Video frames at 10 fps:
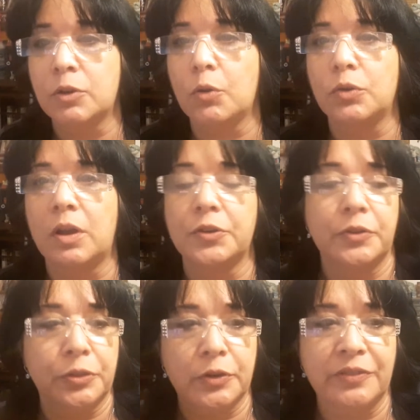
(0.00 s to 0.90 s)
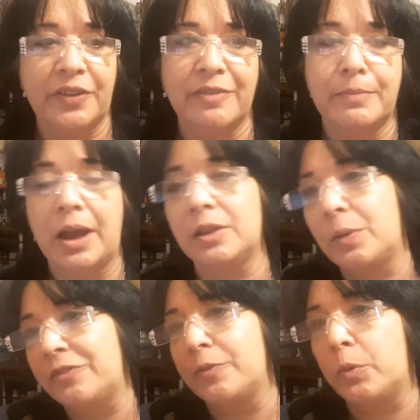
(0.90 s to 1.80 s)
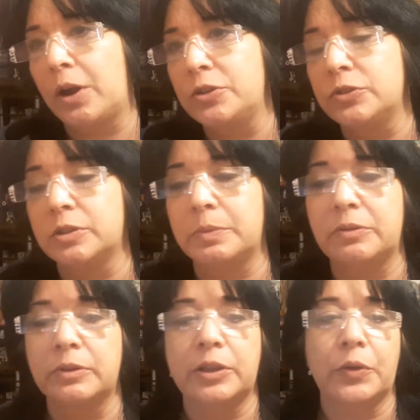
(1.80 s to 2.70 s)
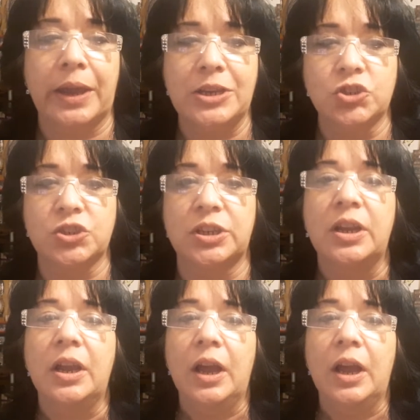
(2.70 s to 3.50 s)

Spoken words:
total 135 mile away from where I used to be relocation,